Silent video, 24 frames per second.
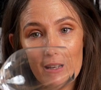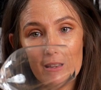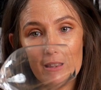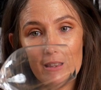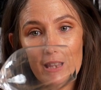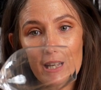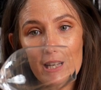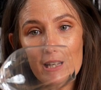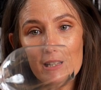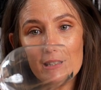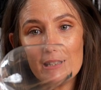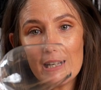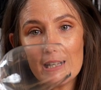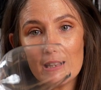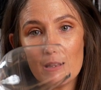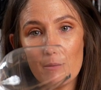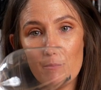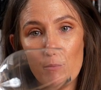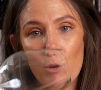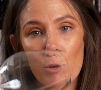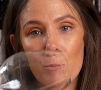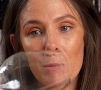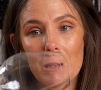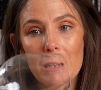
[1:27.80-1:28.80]
these at the
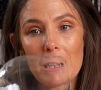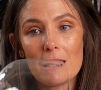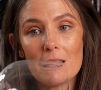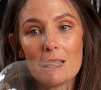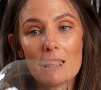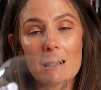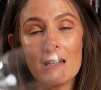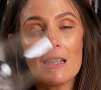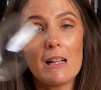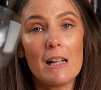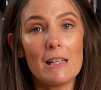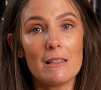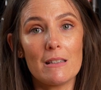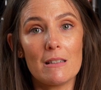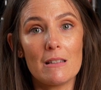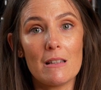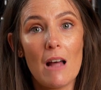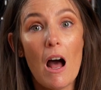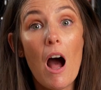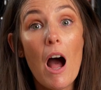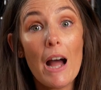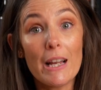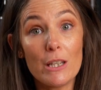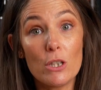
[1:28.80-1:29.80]
moment, these are the glasses
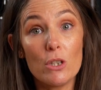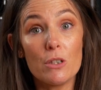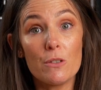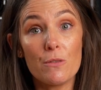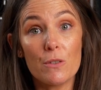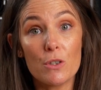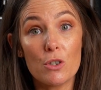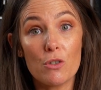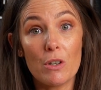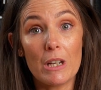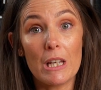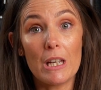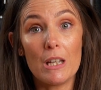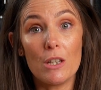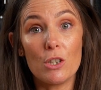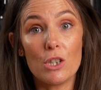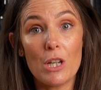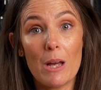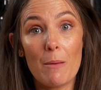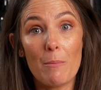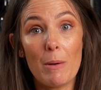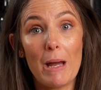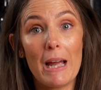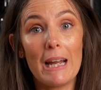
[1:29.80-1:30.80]
that I use for drinking
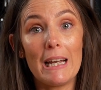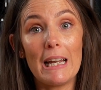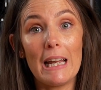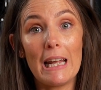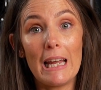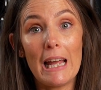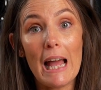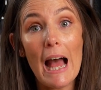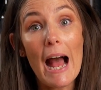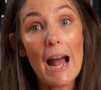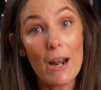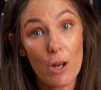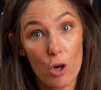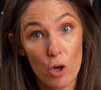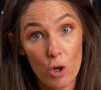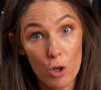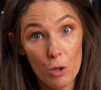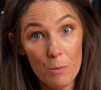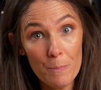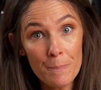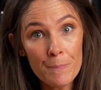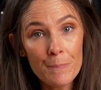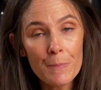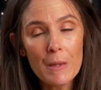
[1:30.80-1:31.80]
champagne at
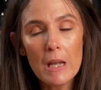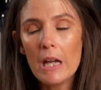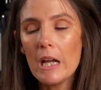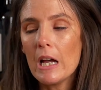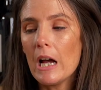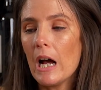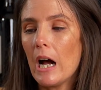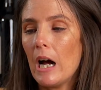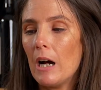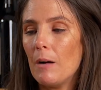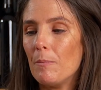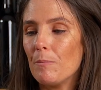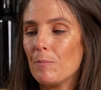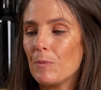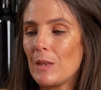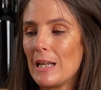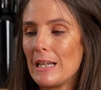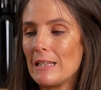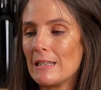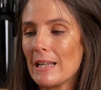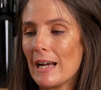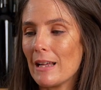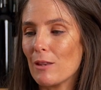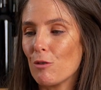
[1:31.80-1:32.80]
home.
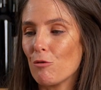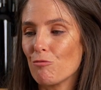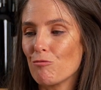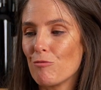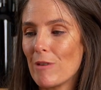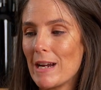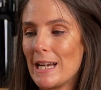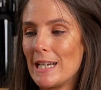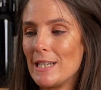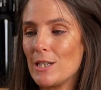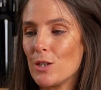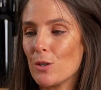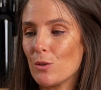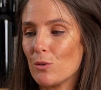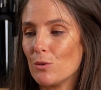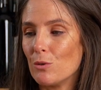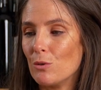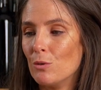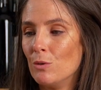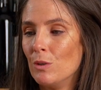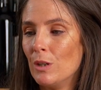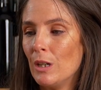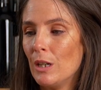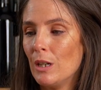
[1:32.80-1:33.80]
These are the
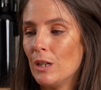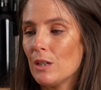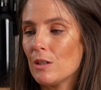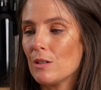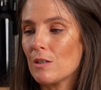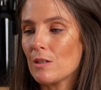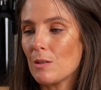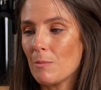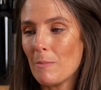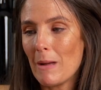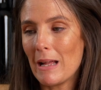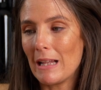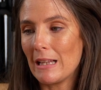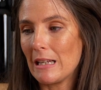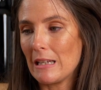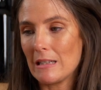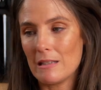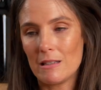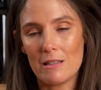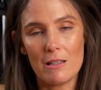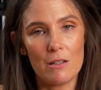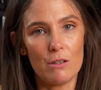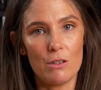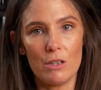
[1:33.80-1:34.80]
Riedel Sommelier
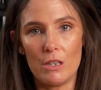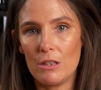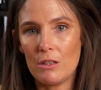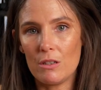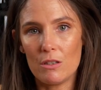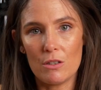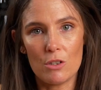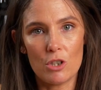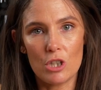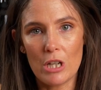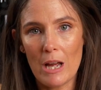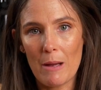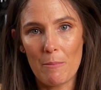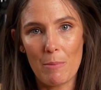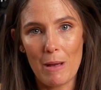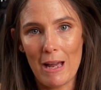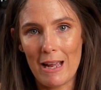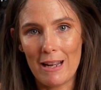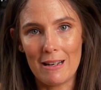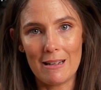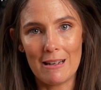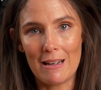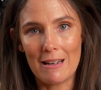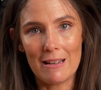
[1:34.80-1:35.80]
Series
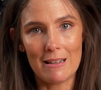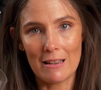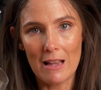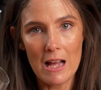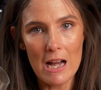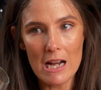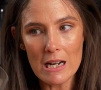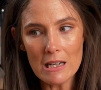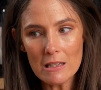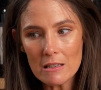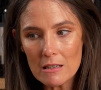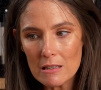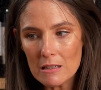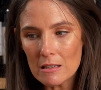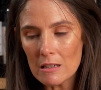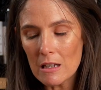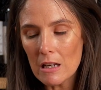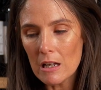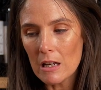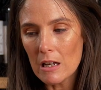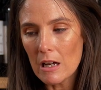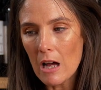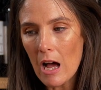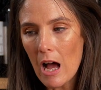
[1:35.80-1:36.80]
champagne glass.
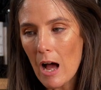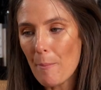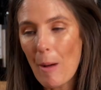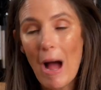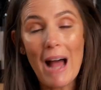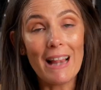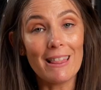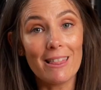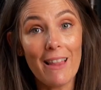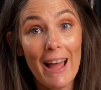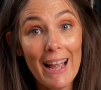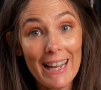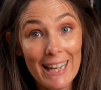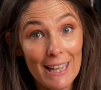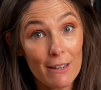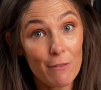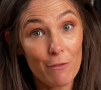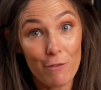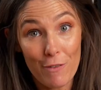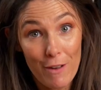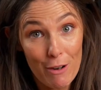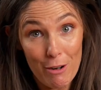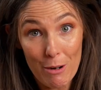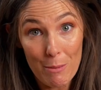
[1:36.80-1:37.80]
I like it
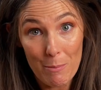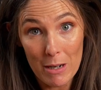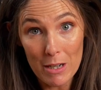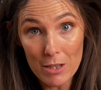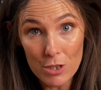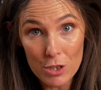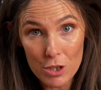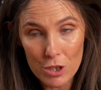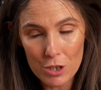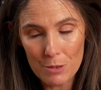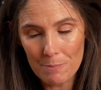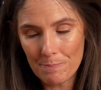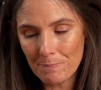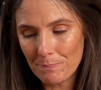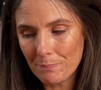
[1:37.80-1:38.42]
very much.